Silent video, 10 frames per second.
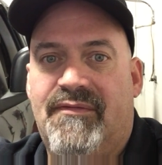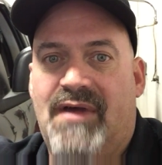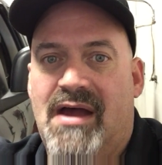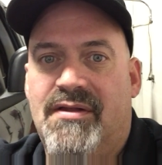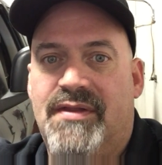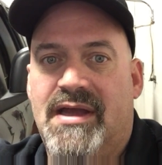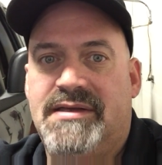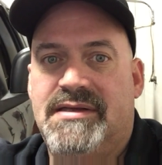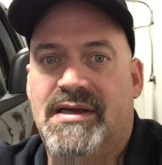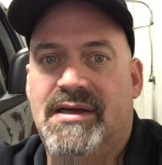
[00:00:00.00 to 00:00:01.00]
found
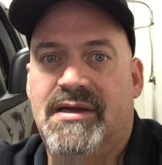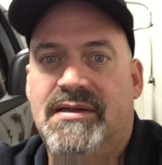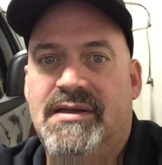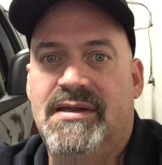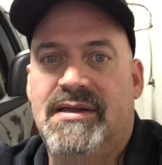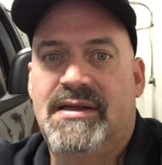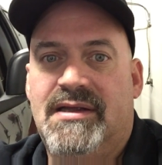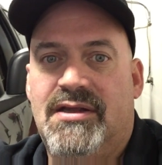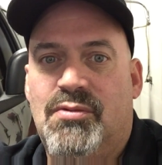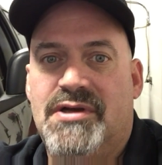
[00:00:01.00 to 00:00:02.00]
that
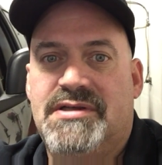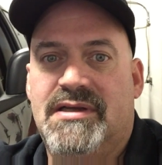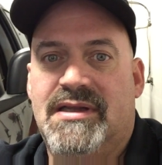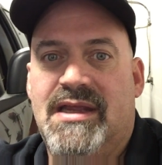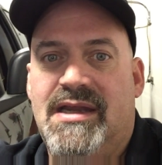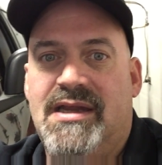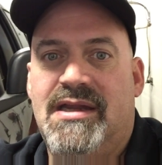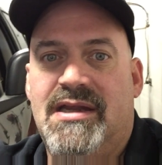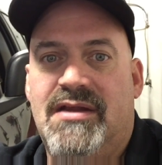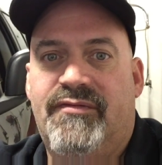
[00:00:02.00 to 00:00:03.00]
he wasn't
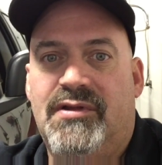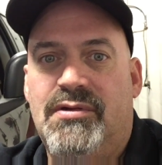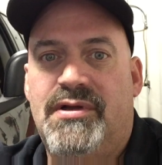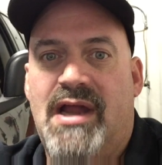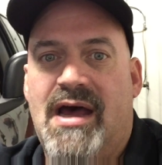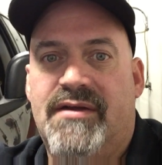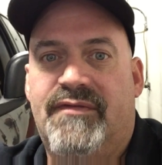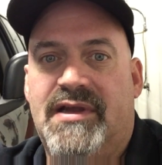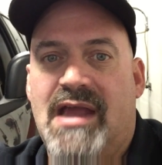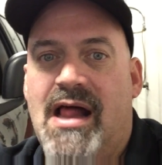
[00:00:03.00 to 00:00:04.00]
getting any fluid out
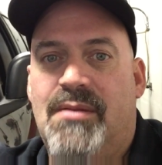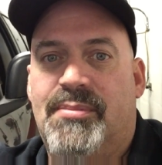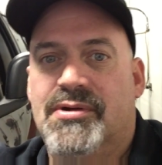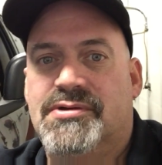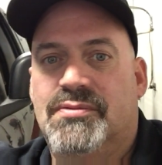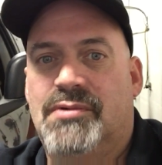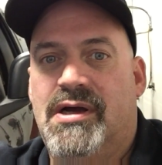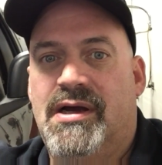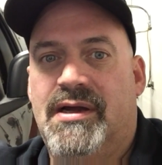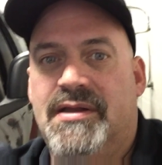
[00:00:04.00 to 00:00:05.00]
of the calipers
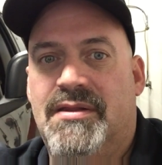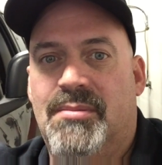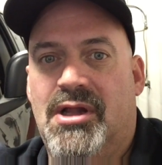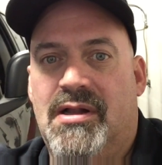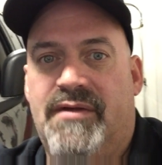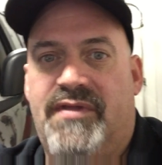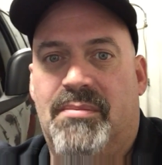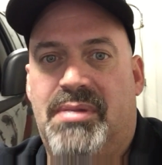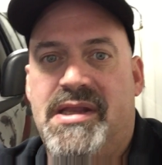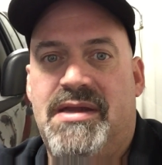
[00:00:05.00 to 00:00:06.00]
in the middle of
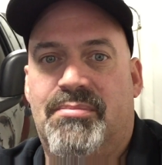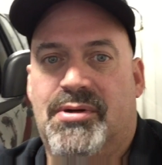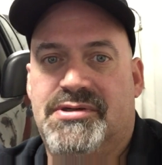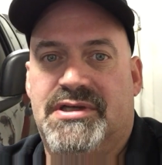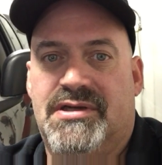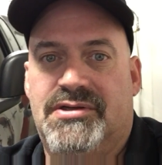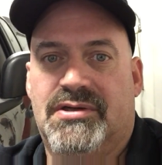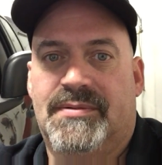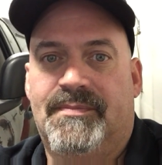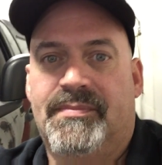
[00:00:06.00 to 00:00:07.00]
the bleeding
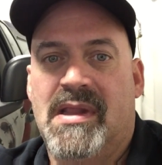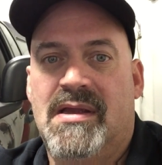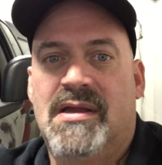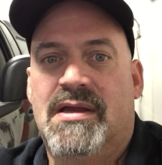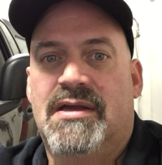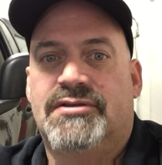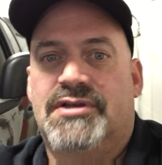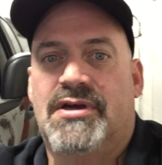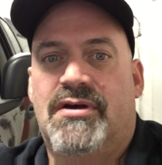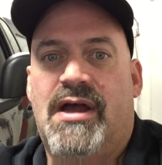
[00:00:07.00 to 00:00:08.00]
procedure.
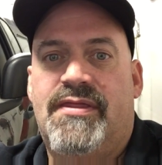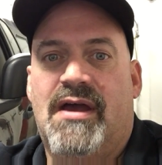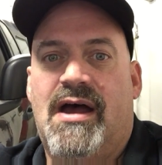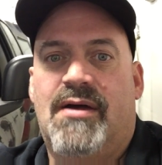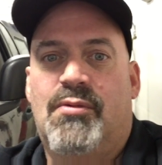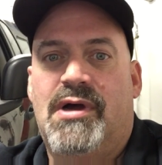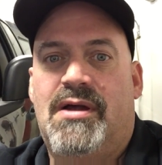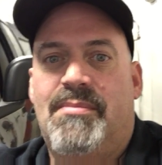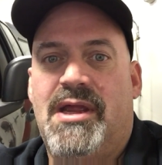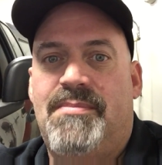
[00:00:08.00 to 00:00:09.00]
So I thought,
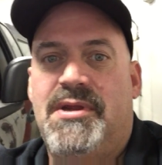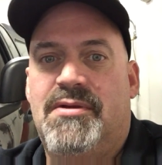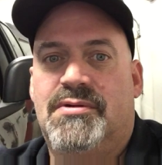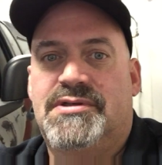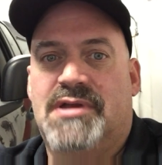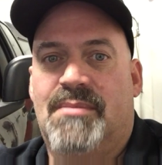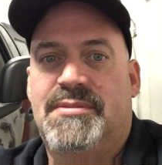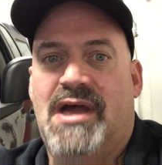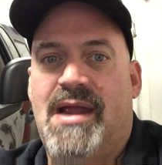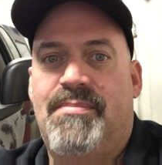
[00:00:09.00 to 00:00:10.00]
well, maybe it was some
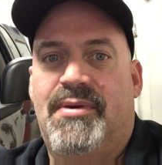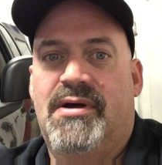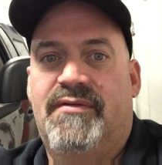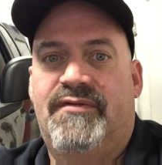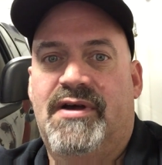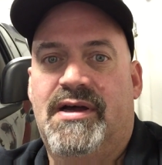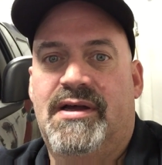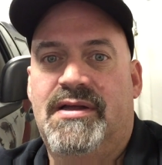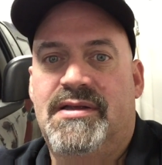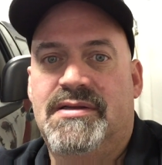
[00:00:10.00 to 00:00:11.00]
type of